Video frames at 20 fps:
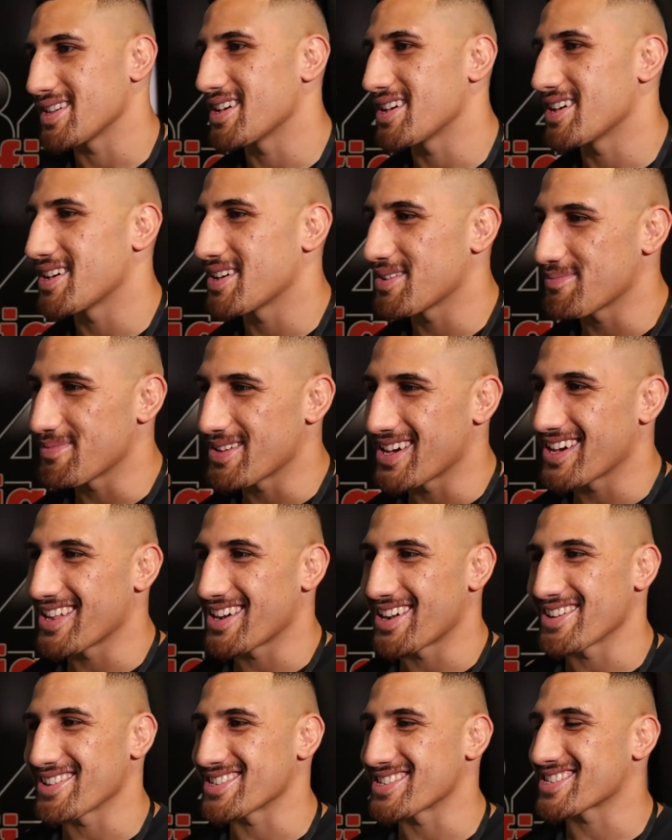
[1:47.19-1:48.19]
Yeah,
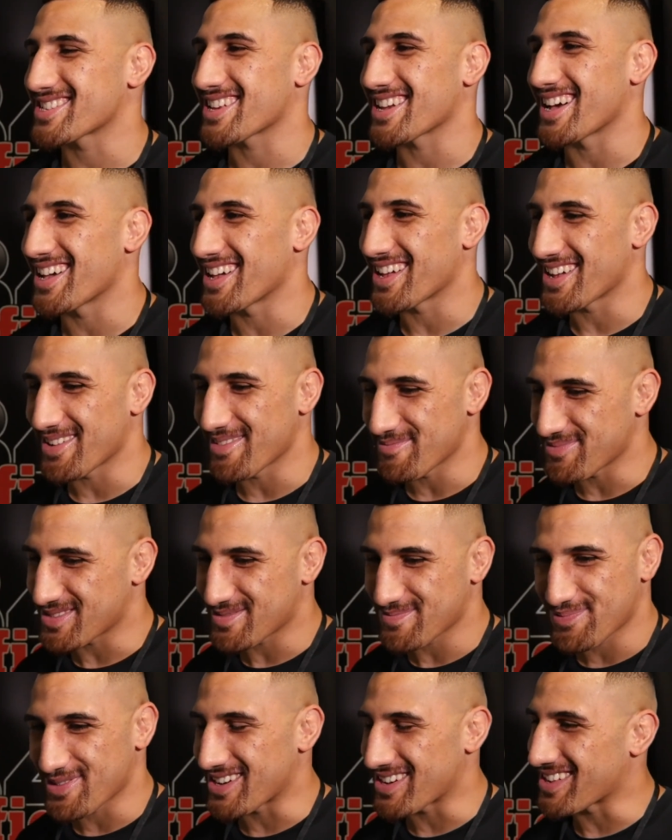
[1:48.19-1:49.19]
man, I just got
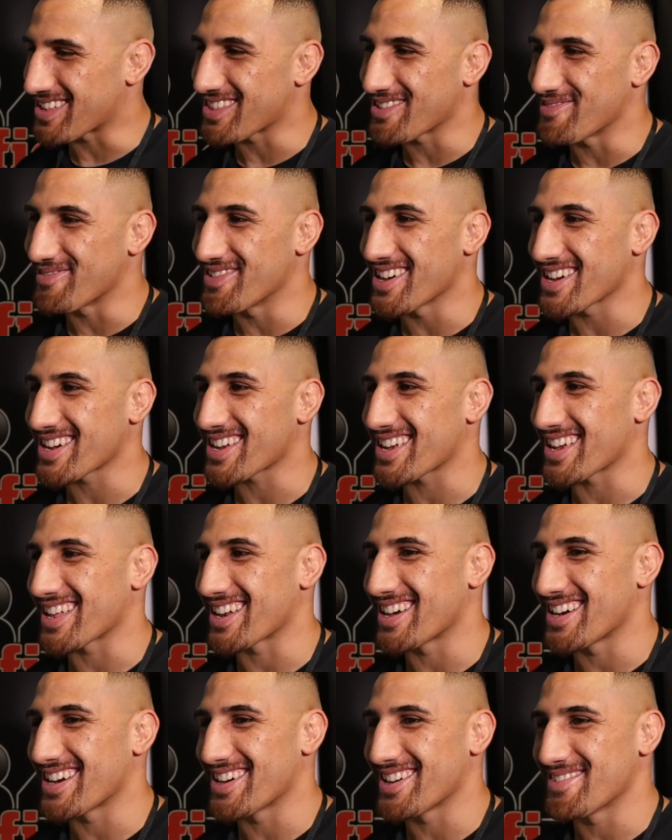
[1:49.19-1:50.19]
uh, put in the work,
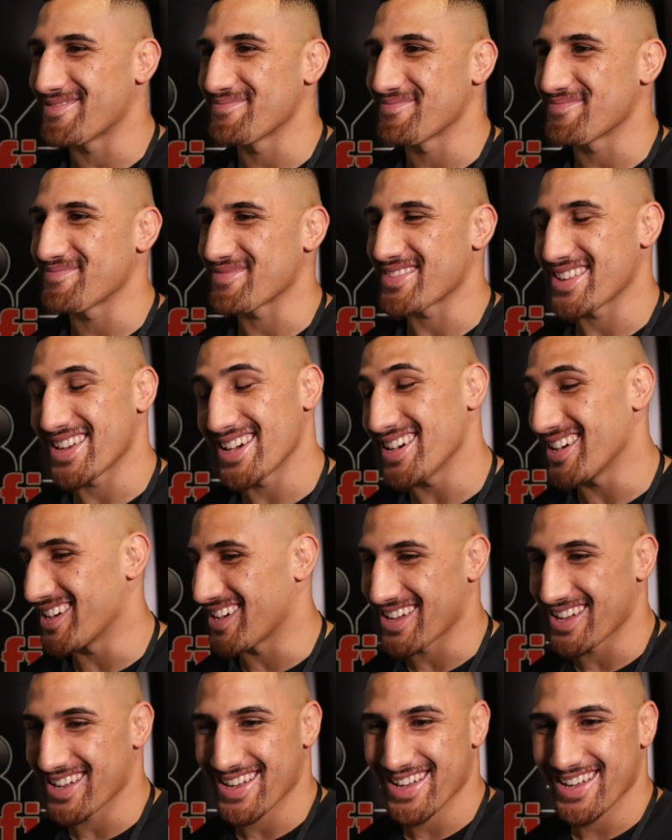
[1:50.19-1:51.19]
and um,
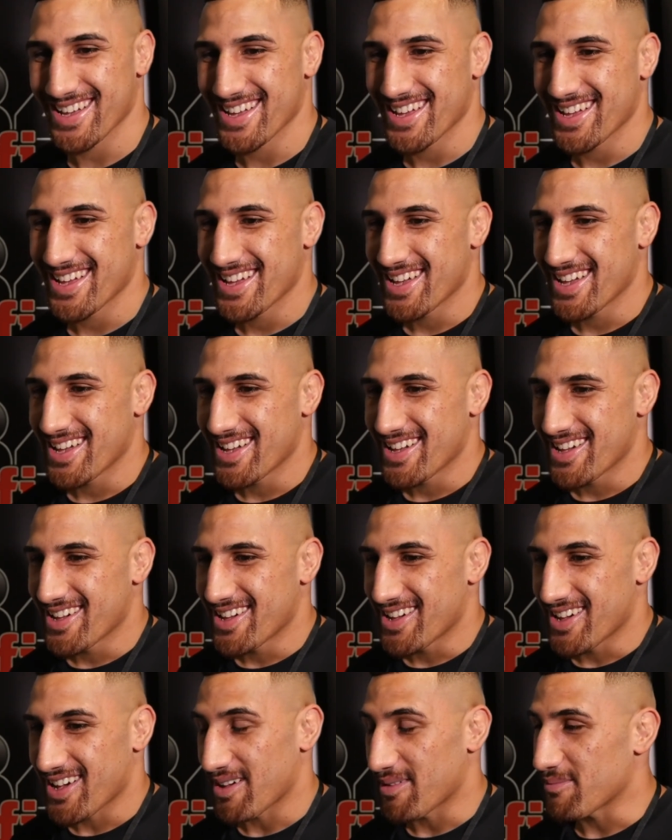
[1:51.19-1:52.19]
yeah,
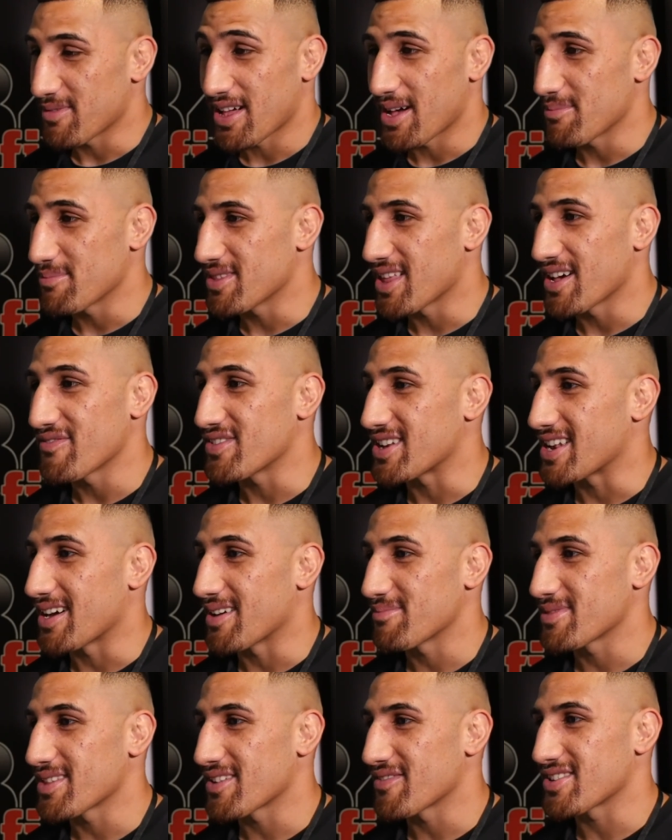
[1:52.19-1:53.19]
I'm, I'm loving it.
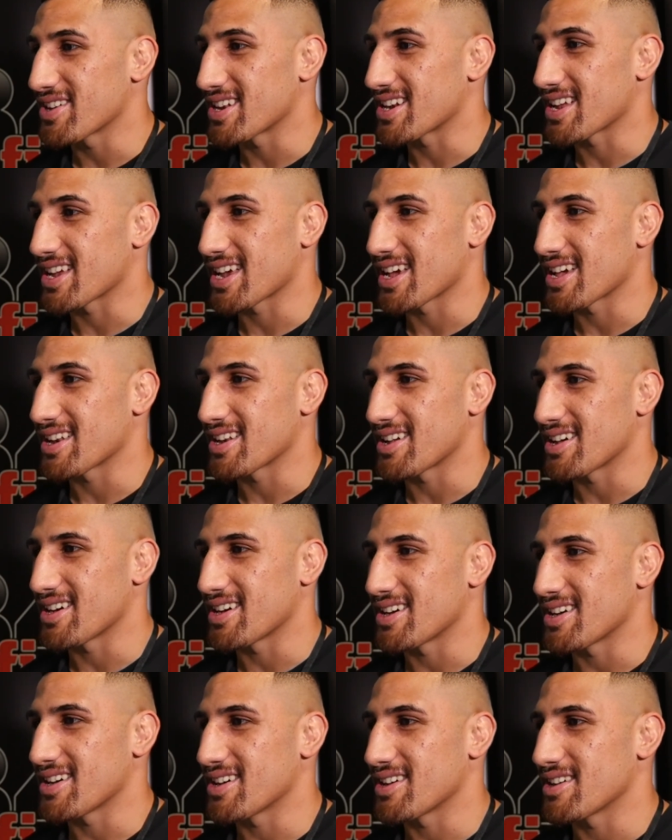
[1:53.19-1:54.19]
I'm loving it again.
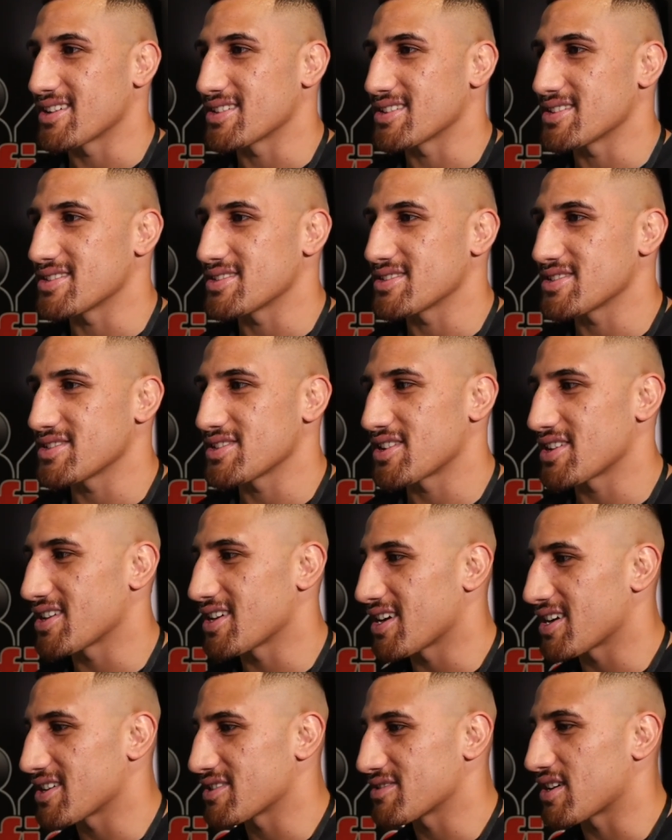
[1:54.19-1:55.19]
Uh, you know,
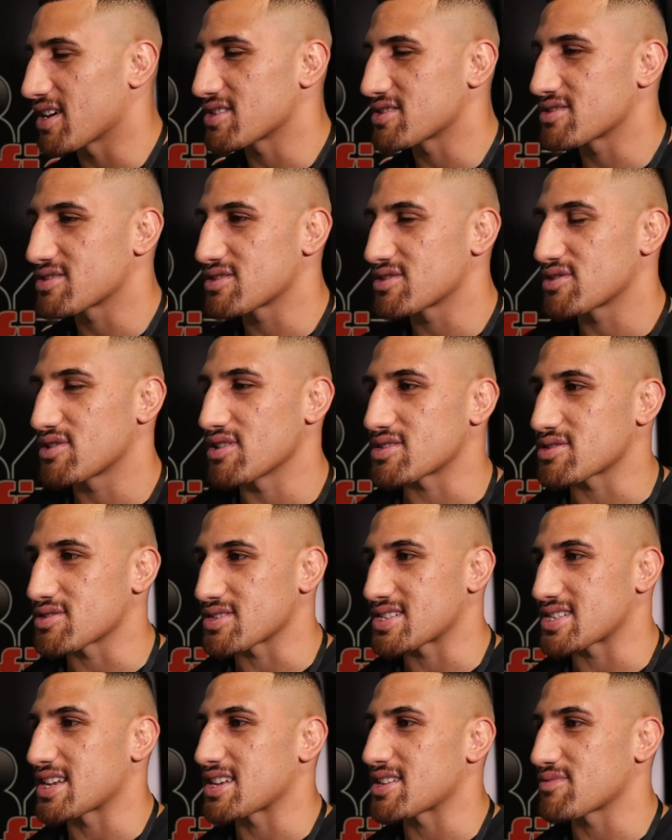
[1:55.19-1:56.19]
I, I, got to
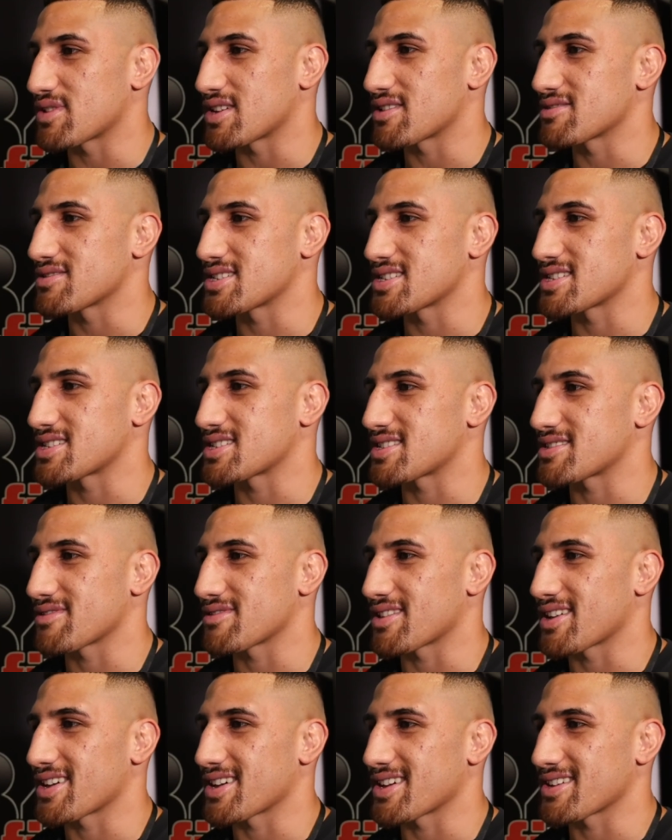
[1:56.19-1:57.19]
a stage where I was just
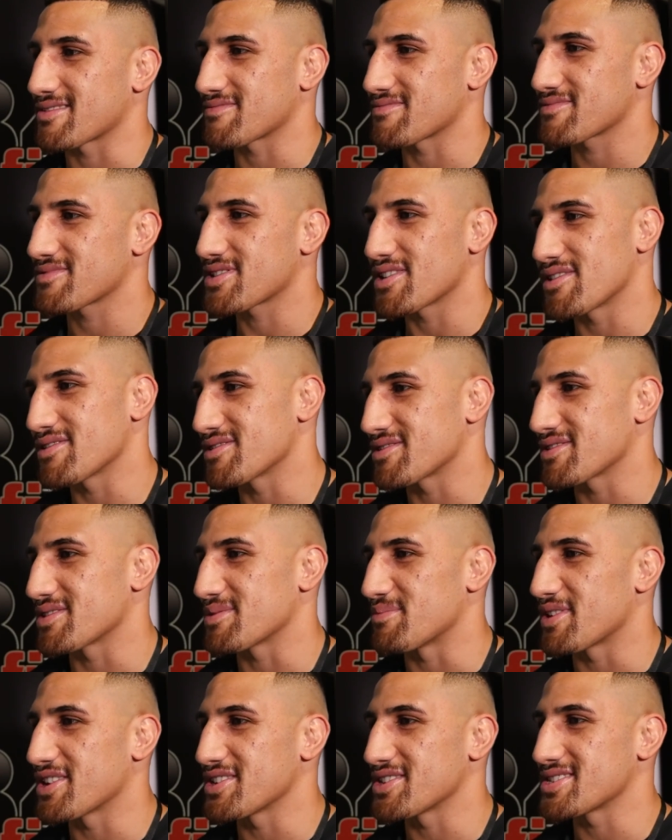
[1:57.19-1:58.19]
like going through
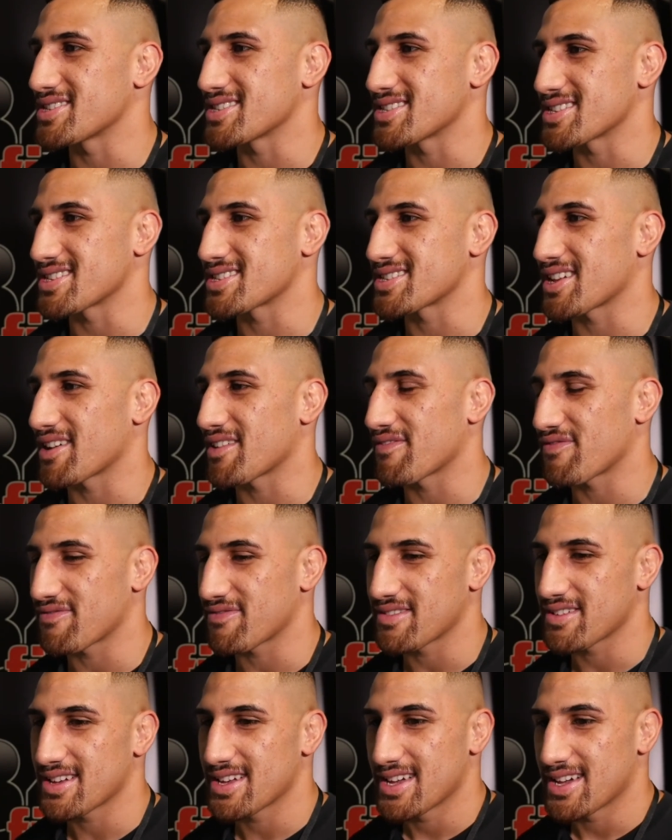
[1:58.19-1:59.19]
the motions and
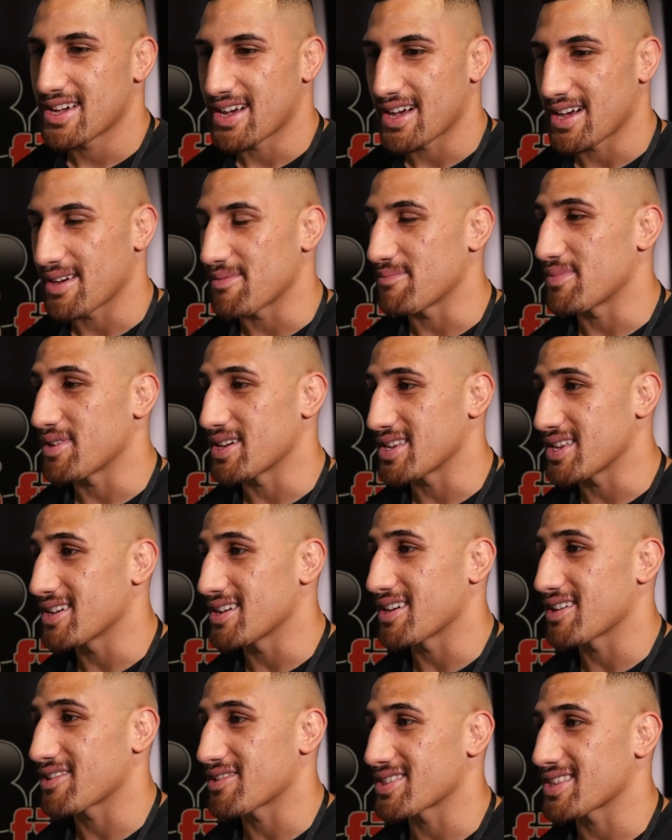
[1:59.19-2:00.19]
stuff, um, but
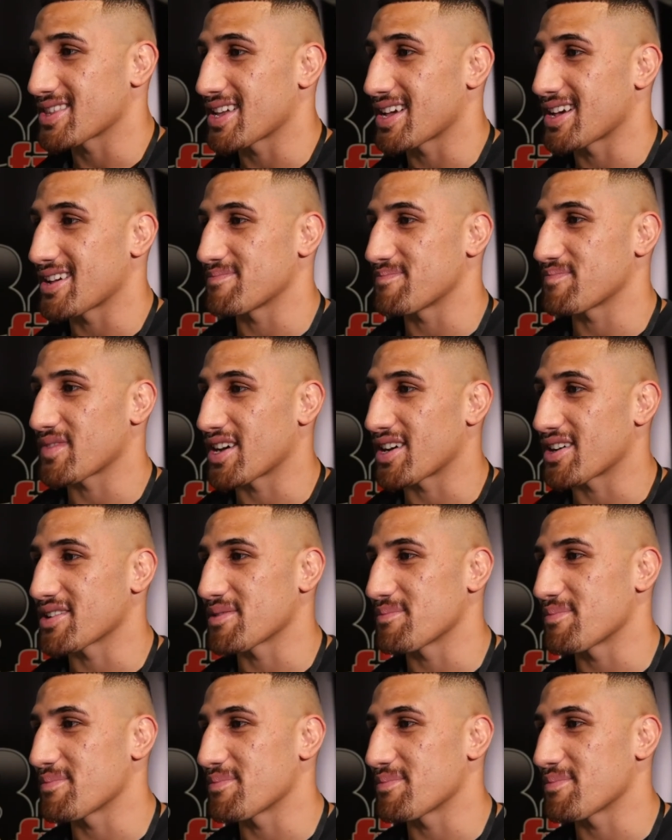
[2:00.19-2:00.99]
yeah, I got that hunger